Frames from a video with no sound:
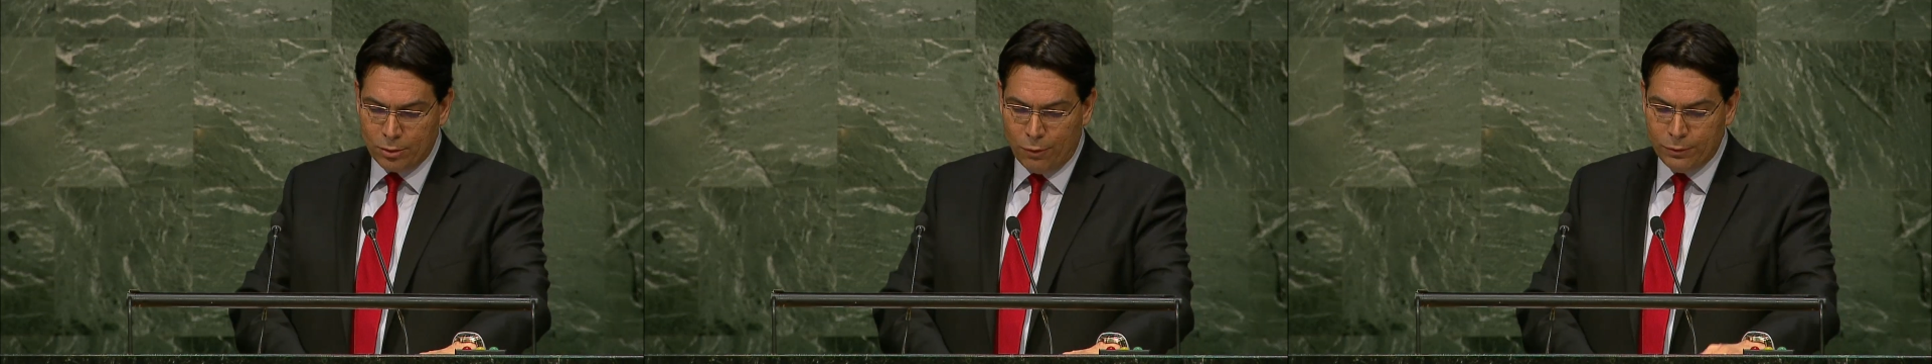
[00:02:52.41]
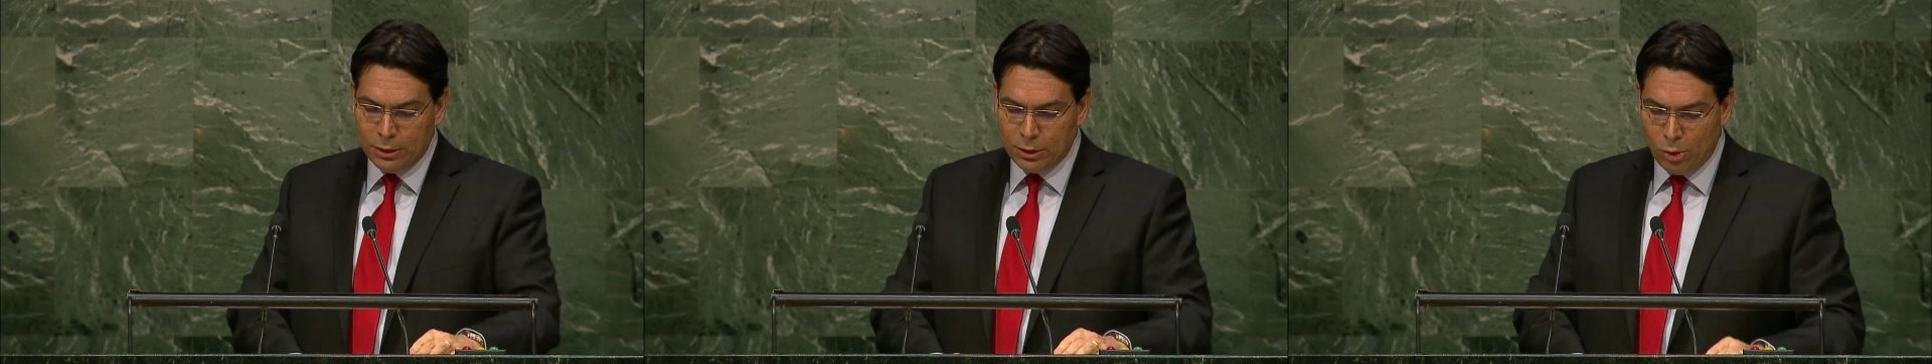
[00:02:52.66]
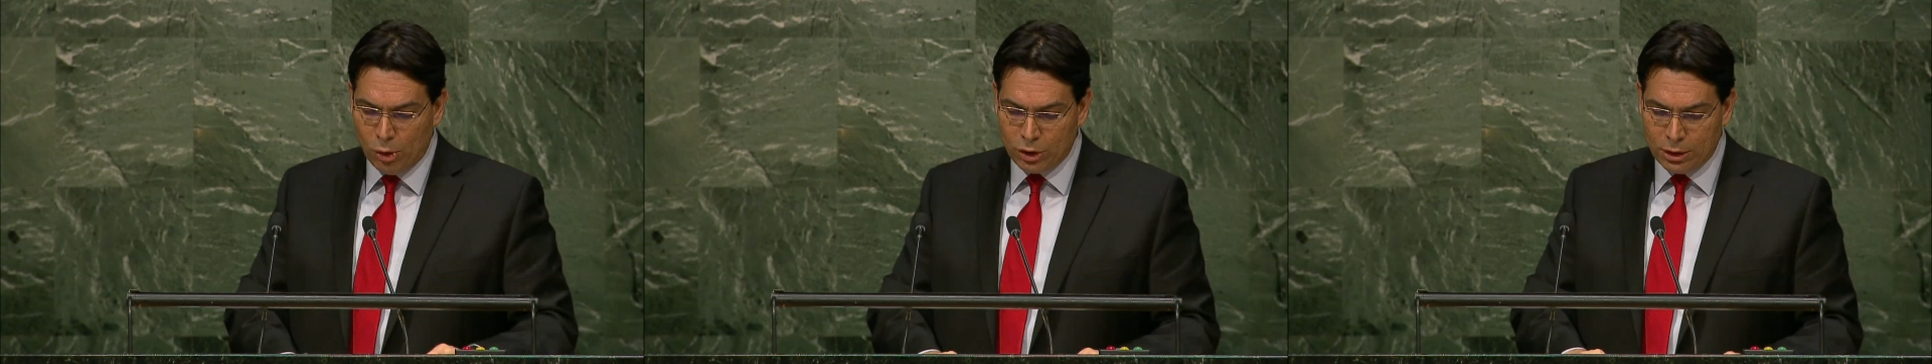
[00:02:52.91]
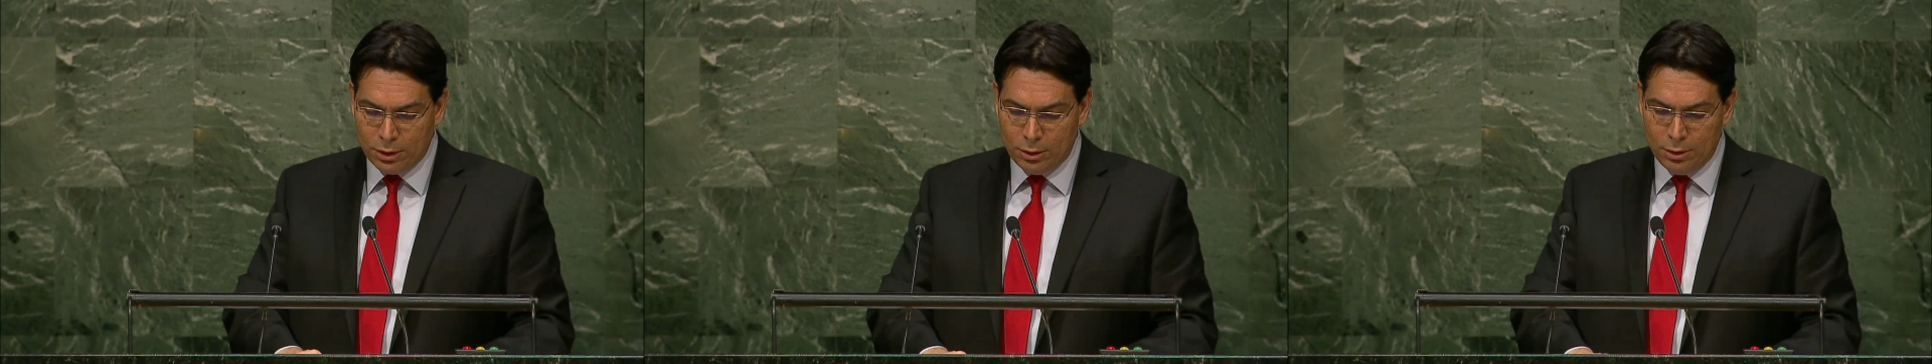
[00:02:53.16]
of
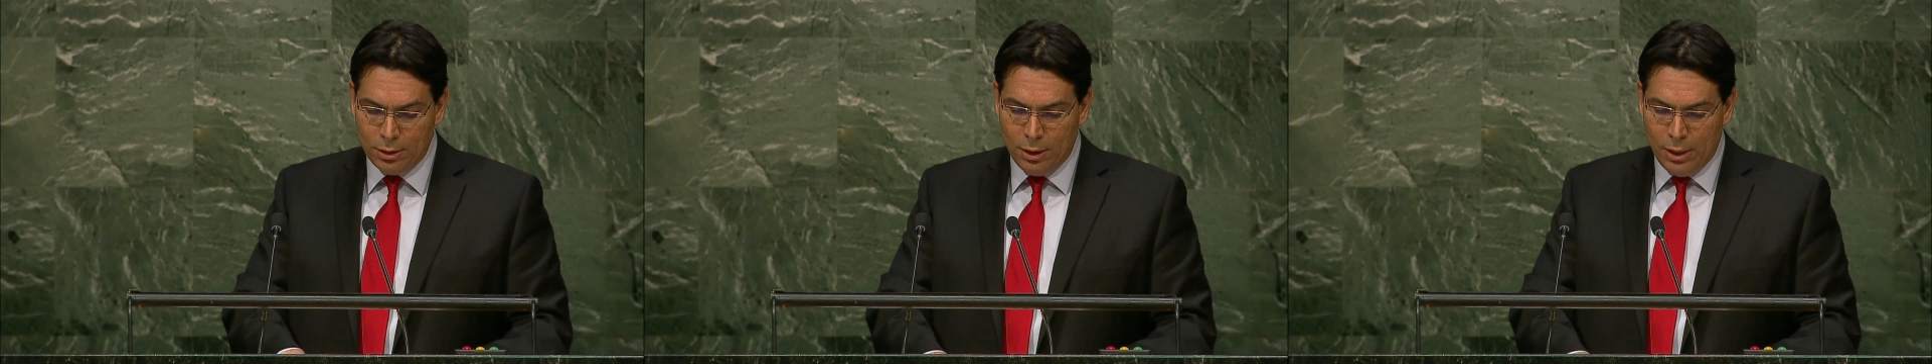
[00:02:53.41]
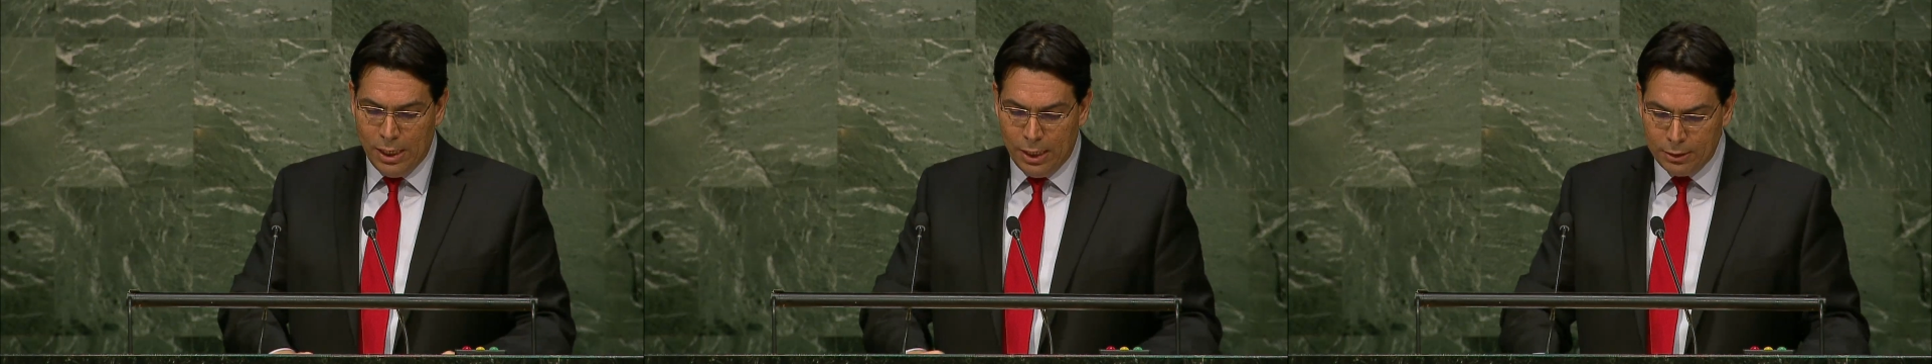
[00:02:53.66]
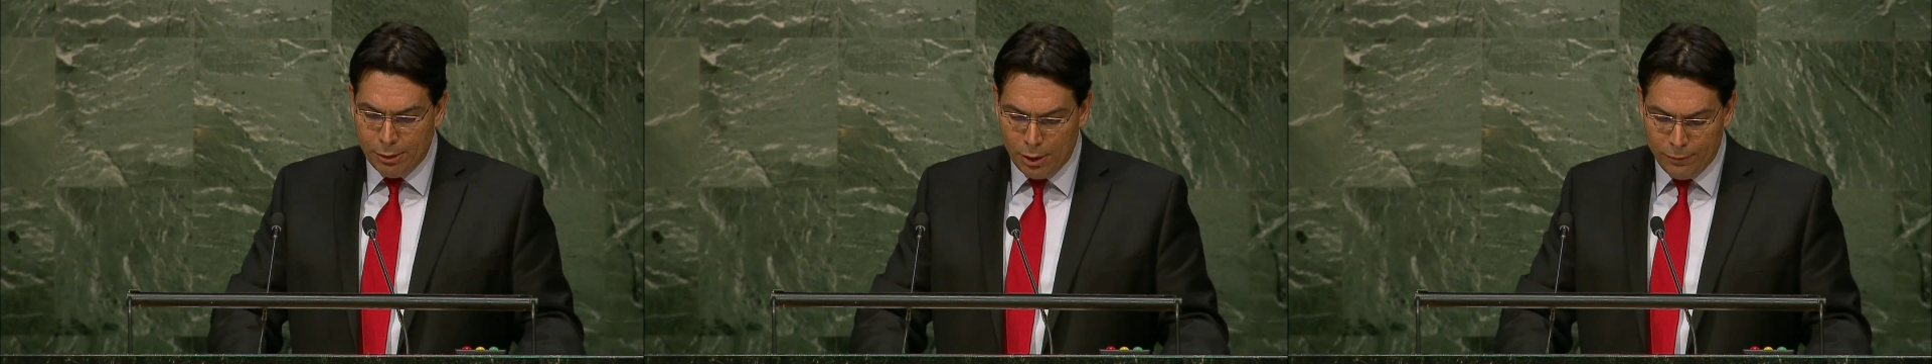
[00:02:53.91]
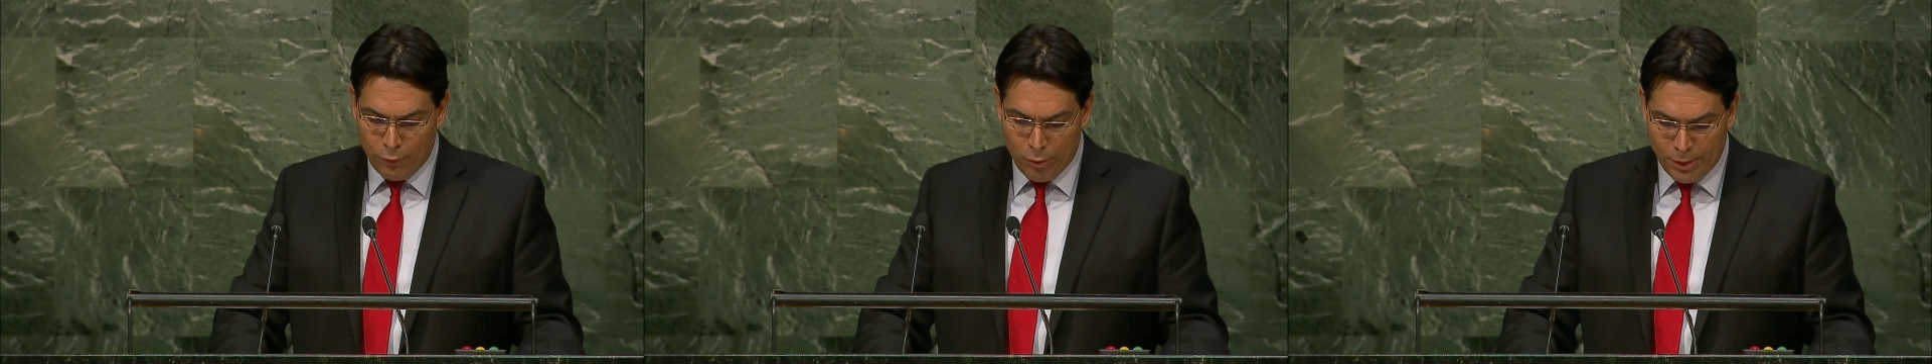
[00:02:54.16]
distortion and
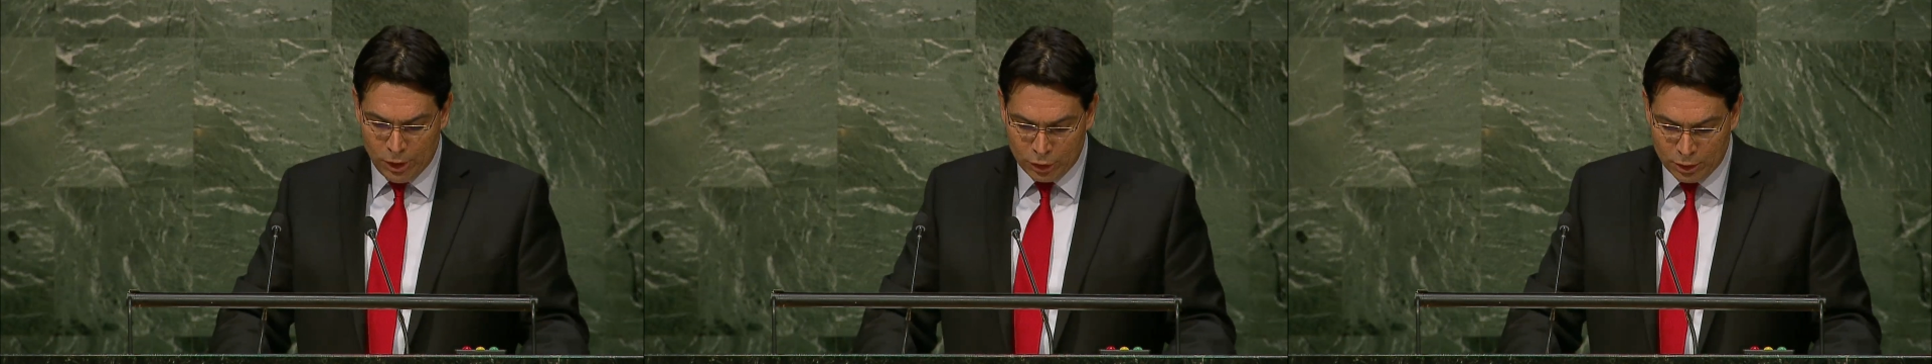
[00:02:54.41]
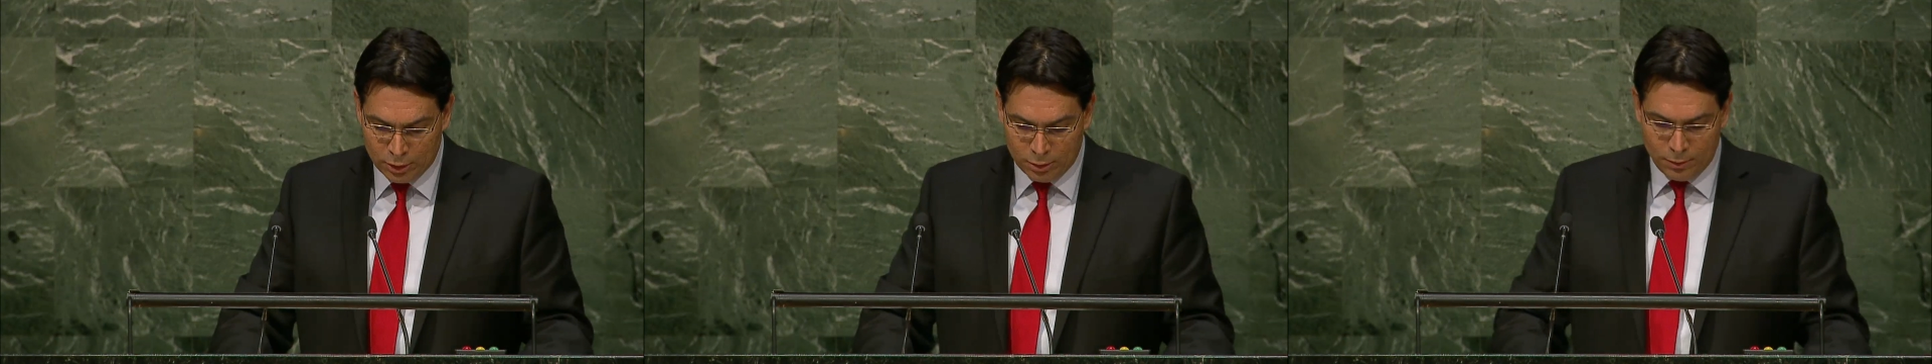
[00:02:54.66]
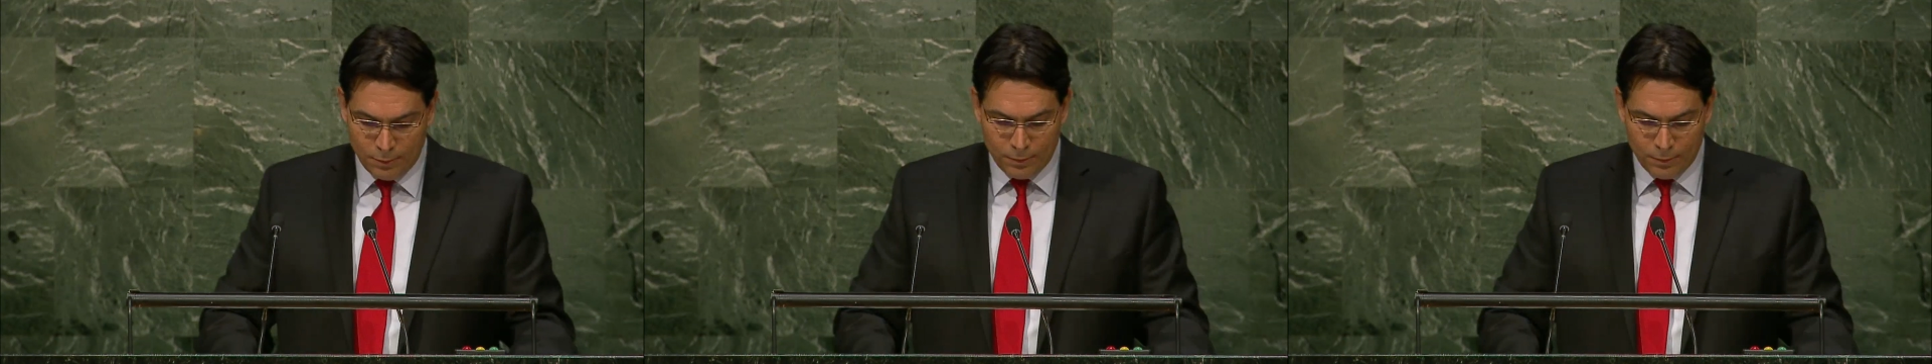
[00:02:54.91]
disinformation,